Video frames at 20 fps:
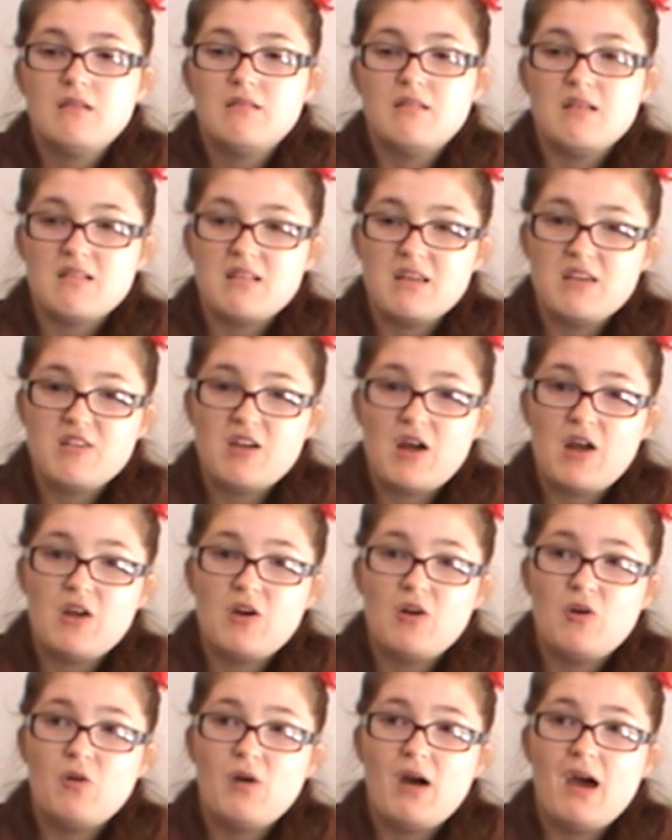Disney
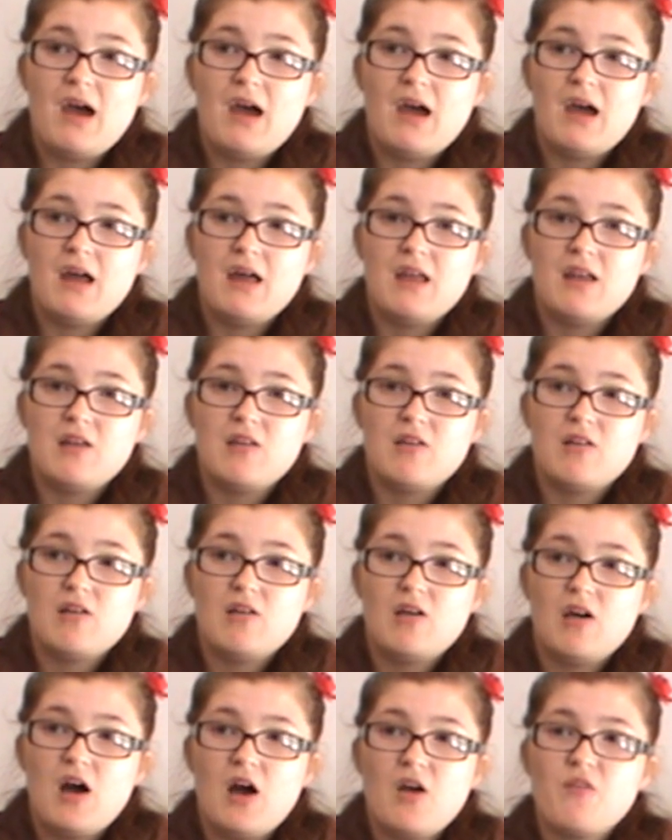Channel, and
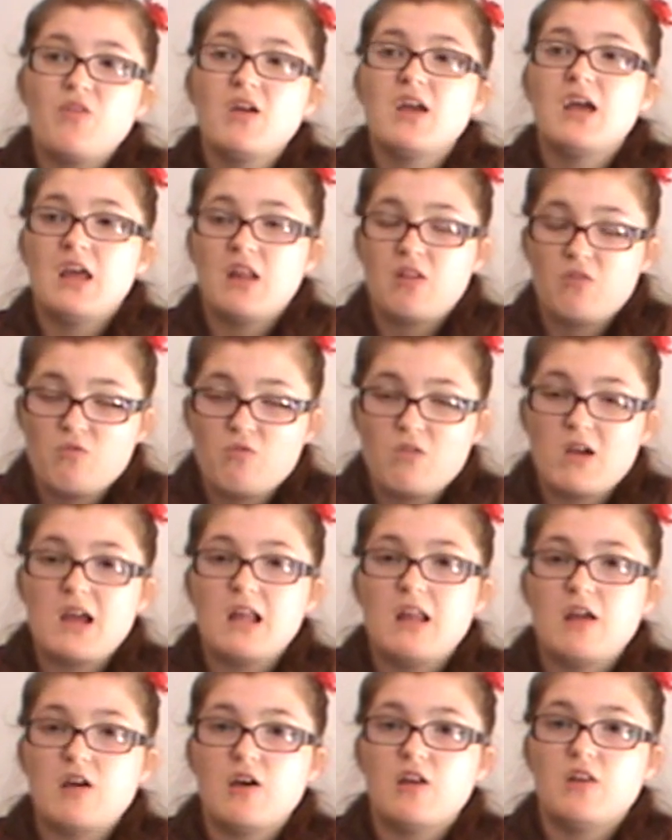I think it's
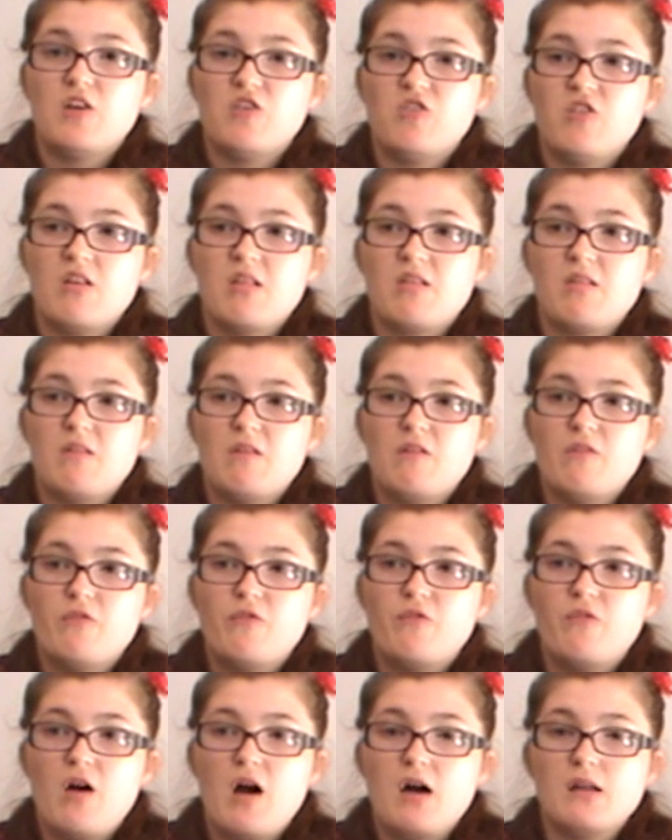really good that she's
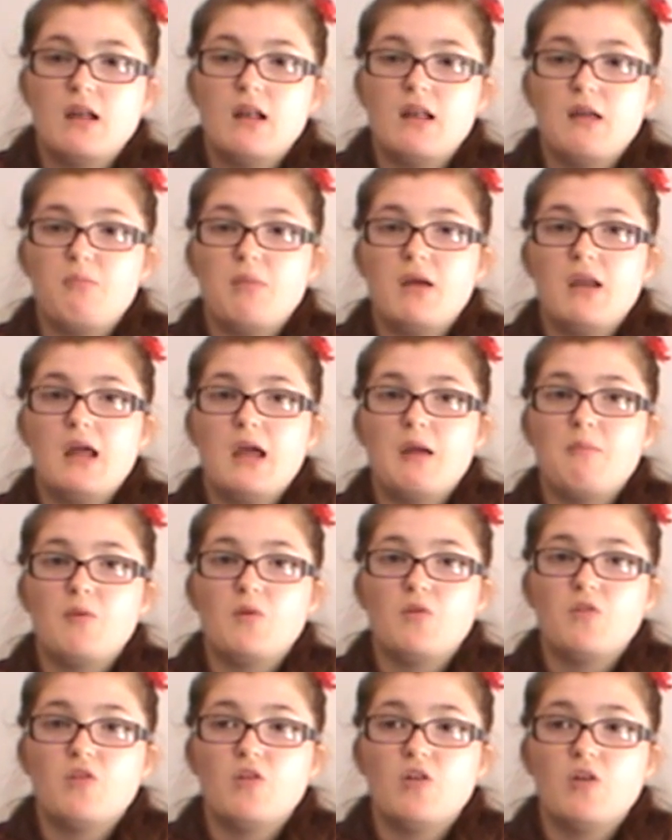finally been
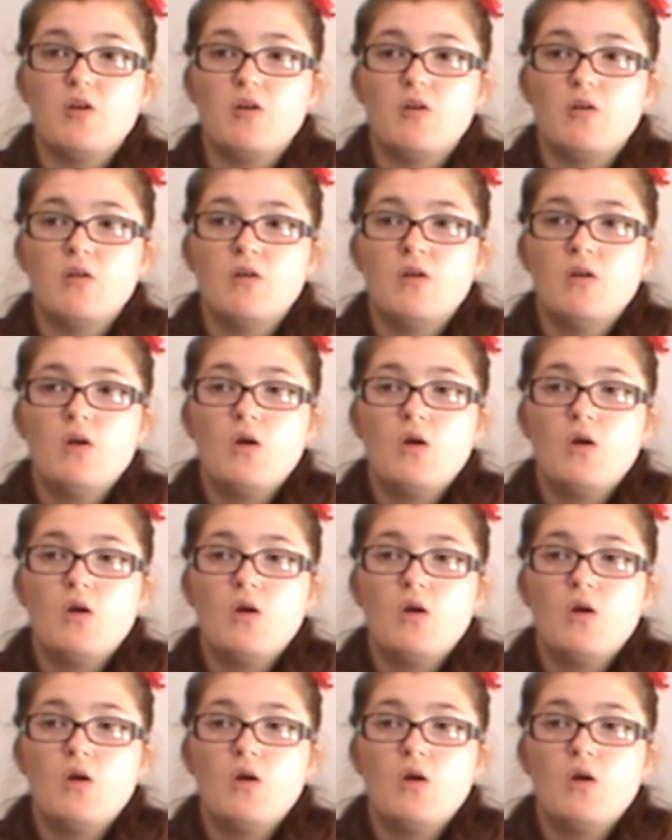able to